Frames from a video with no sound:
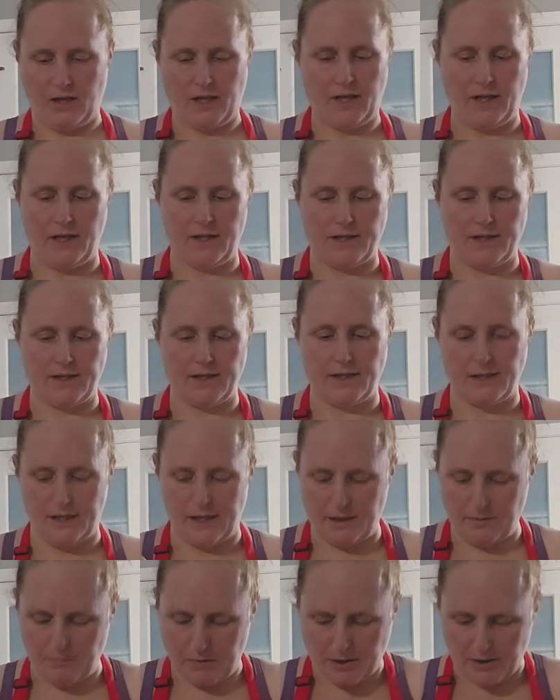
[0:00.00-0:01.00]
And it doesn't
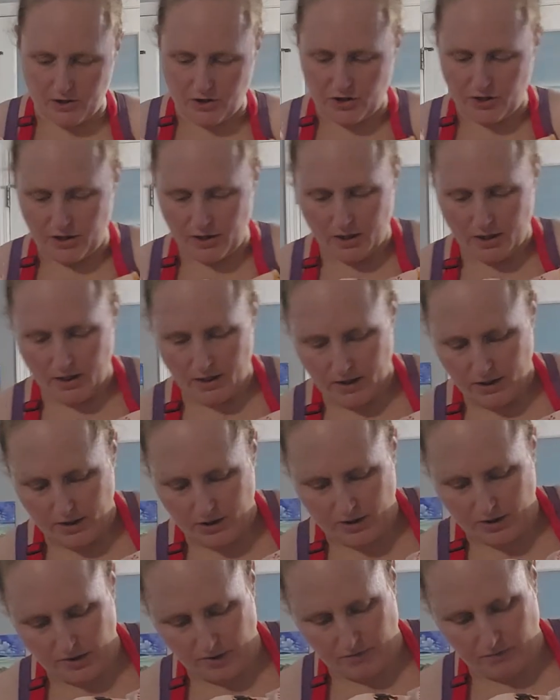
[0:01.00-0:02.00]
take much
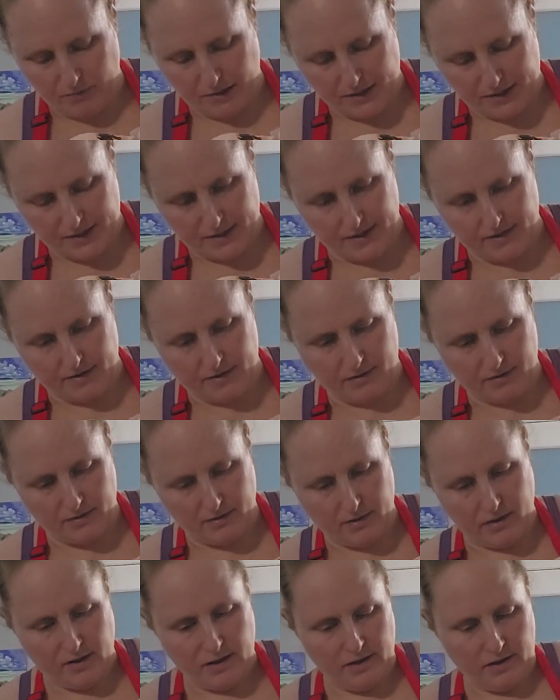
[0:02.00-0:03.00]
to mix